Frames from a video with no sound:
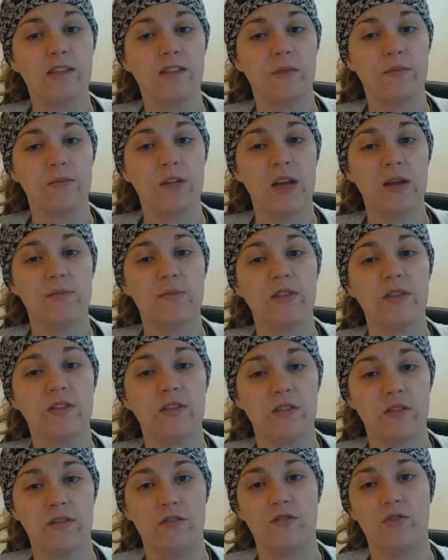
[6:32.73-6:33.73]

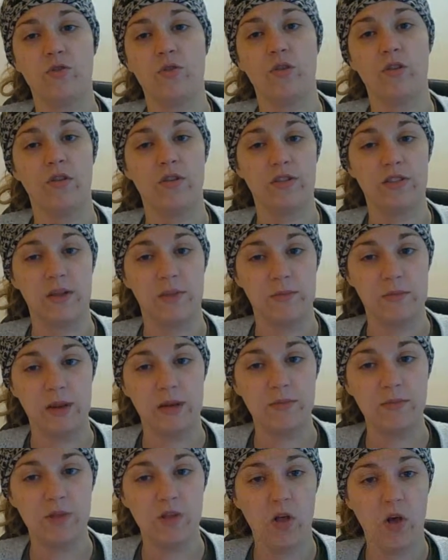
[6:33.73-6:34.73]
sometimes shorter,
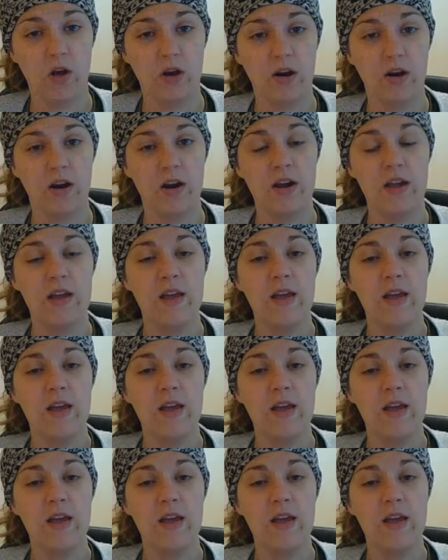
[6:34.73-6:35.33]
sometimes longer.